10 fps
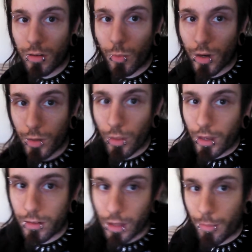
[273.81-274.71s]
where you like
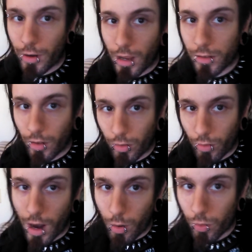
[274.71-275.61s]
slam your hands on the
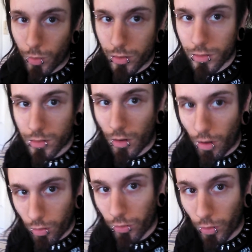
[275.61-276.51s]
ground, which is
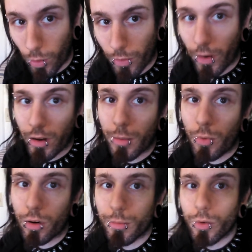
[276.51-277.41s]
also a very
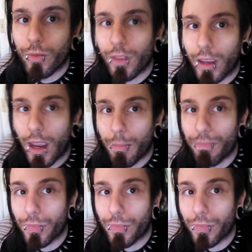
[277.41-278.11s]
important move in the game.